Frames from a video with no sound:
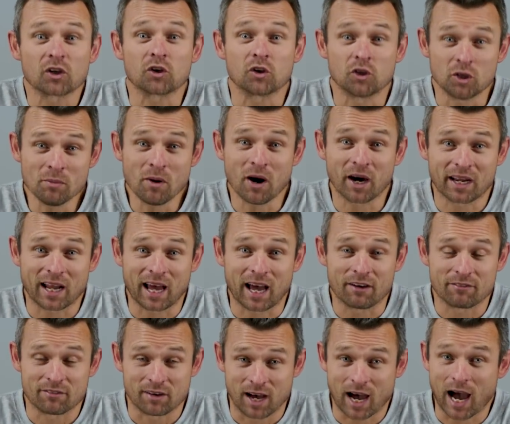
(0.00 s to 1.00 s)
You might
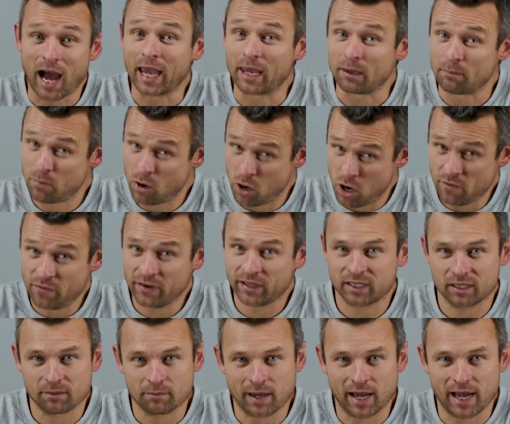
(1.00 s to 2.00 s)
have a
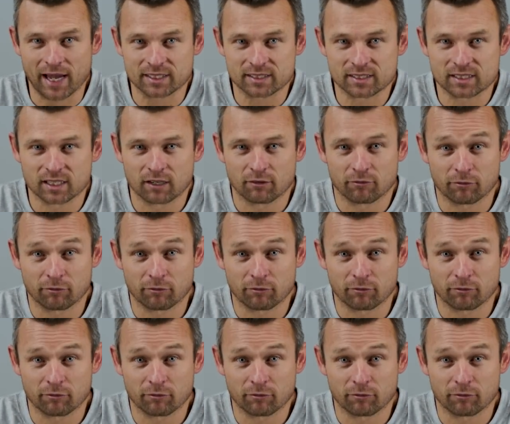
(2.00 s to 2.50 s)
perfectly matched,